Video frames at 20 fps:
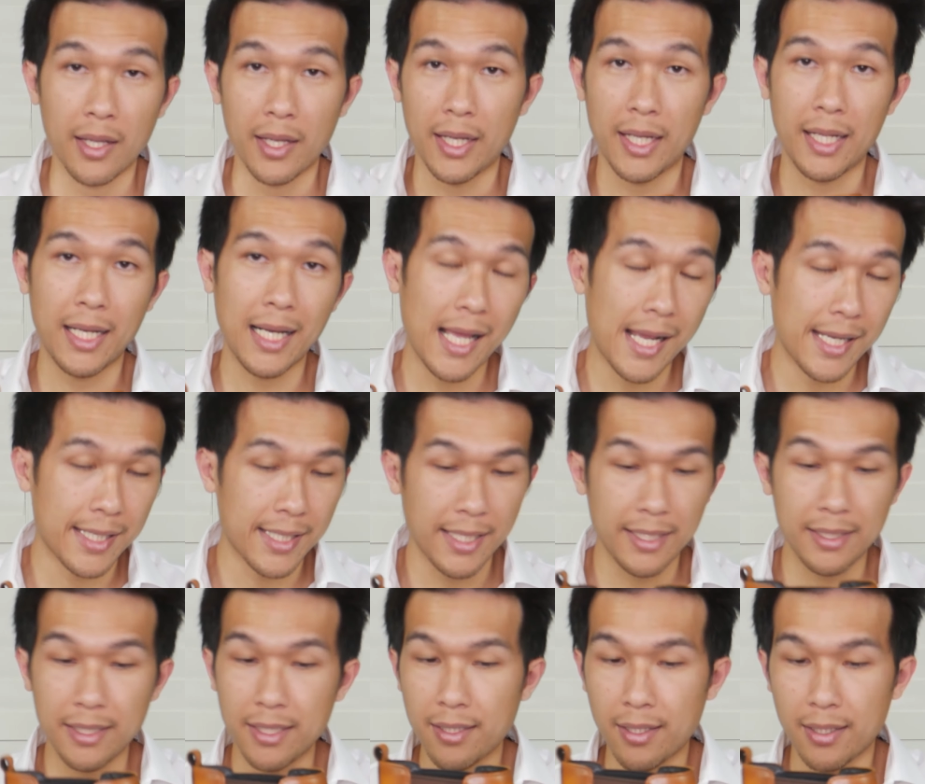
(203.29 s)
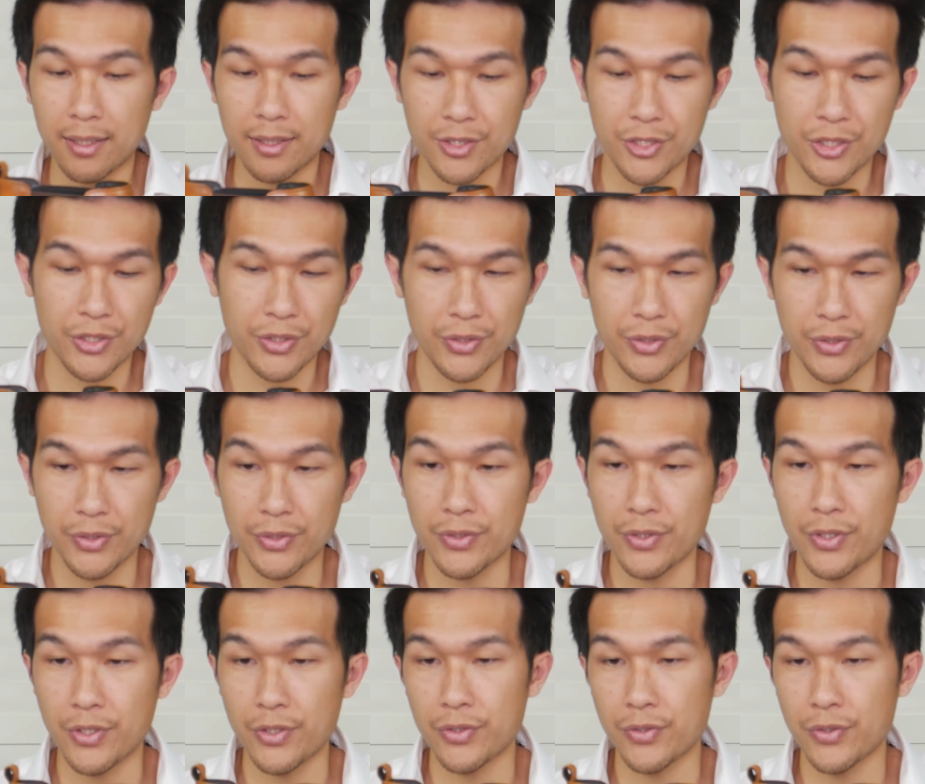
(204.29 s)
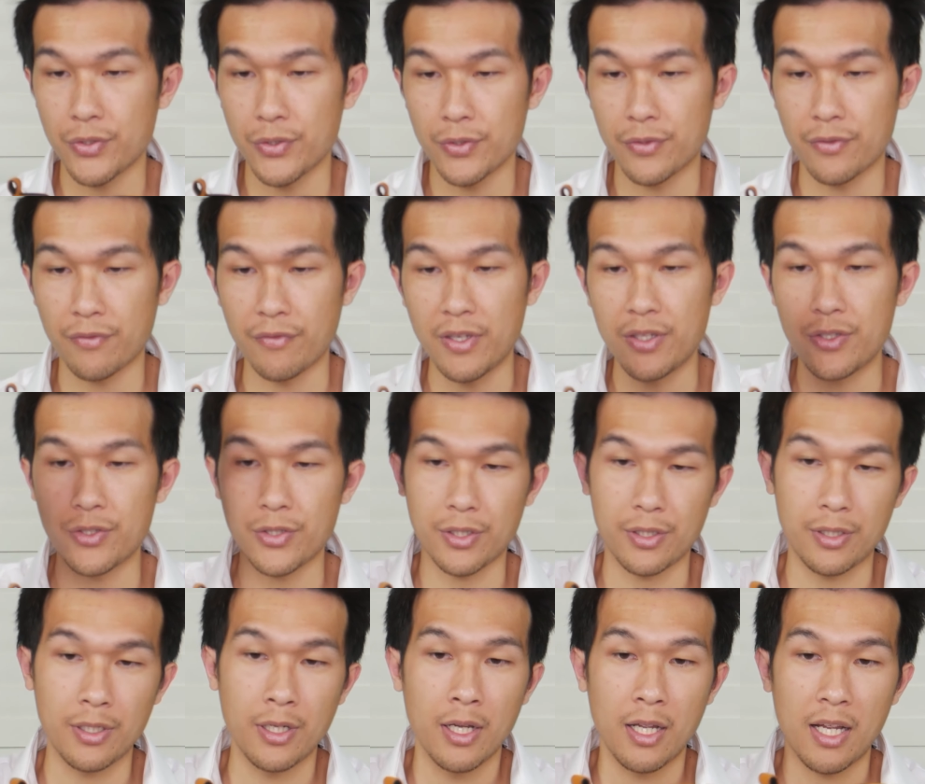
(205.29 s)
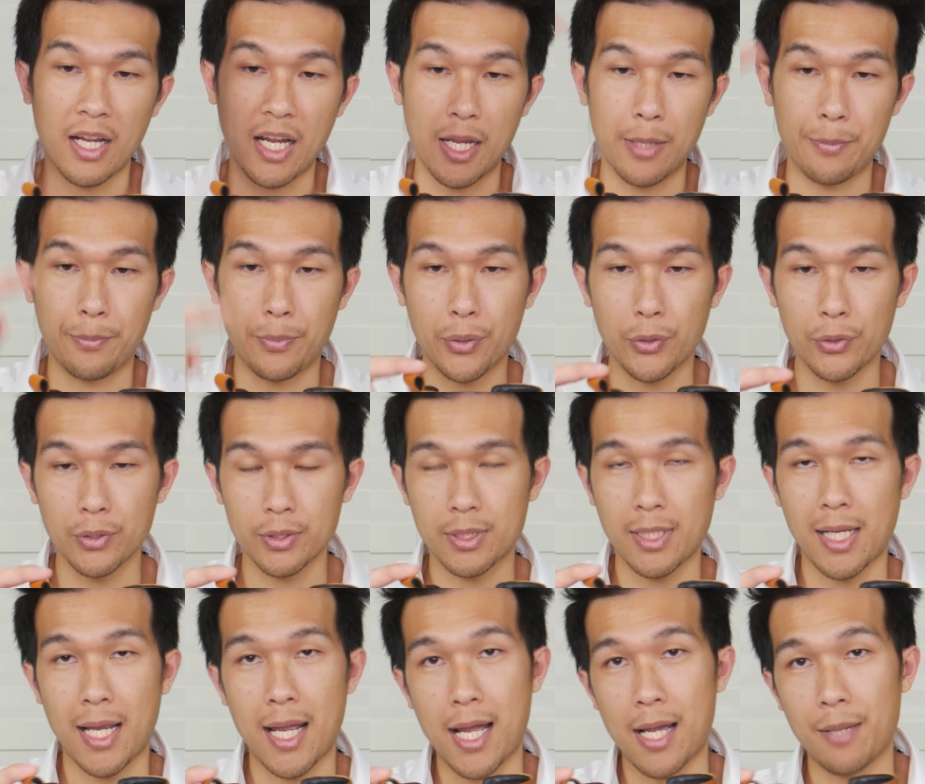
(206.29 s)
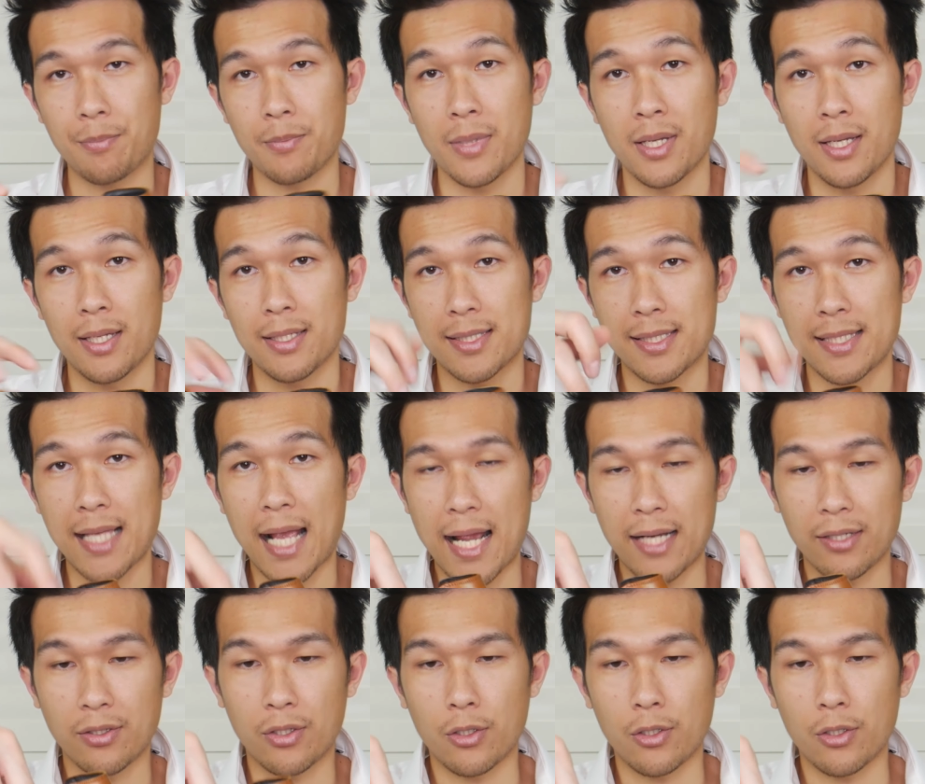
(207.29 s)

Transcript: And like any other shoes, this shoes feature a pull tab, side